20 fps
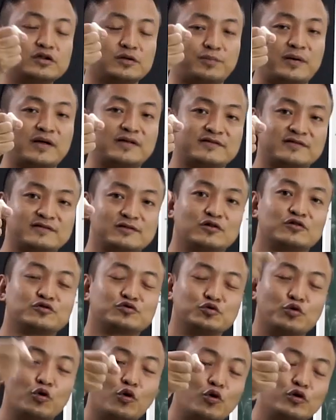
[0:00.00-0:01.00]
the pencil or
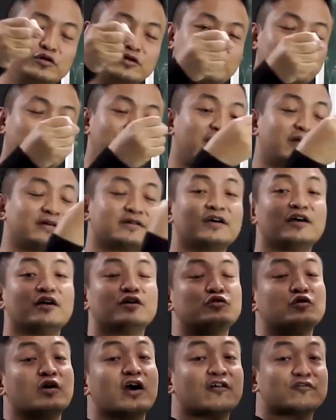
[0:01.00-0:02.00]
to hold the pen,
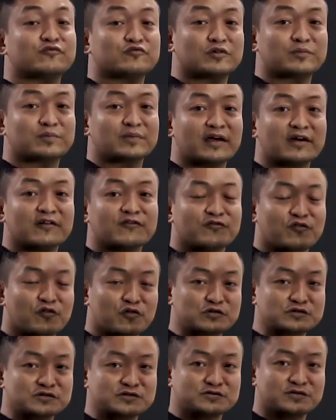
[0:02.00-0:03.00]
you have to apply a
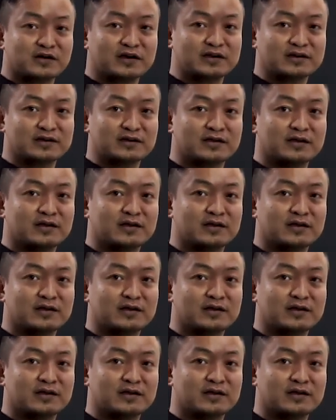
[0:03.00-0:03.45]
force, right?